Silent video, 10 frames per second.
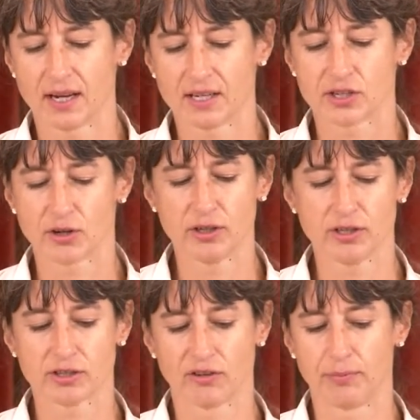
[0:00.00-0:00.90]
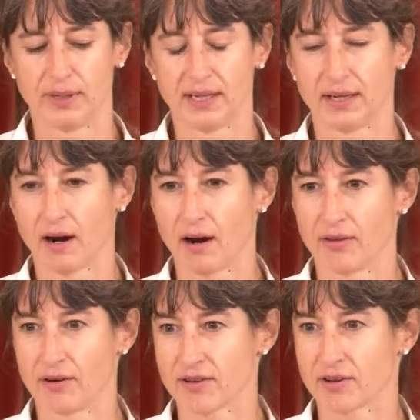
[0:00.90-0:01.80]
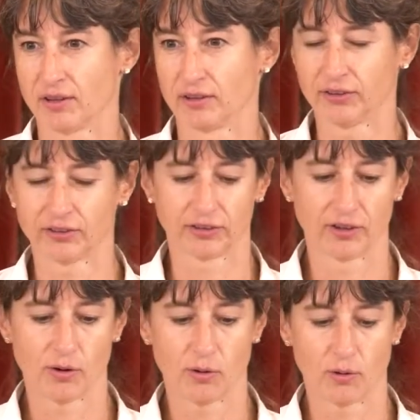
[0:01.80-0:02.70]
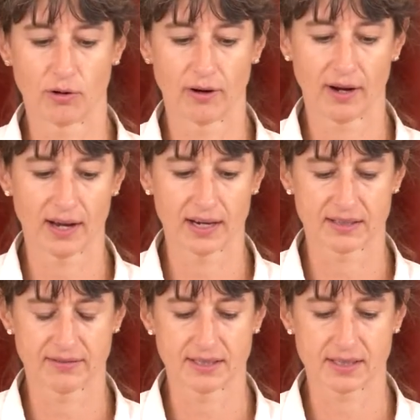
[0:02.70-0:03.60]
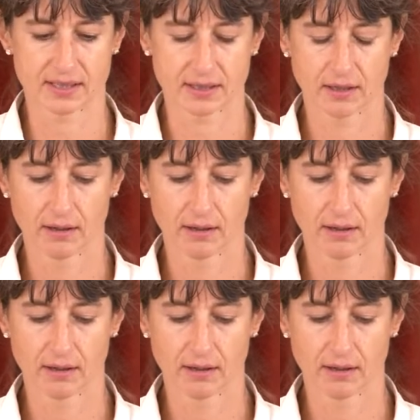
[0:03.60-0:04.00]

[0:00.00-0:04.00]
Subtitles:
a choice of being either scholars or activists.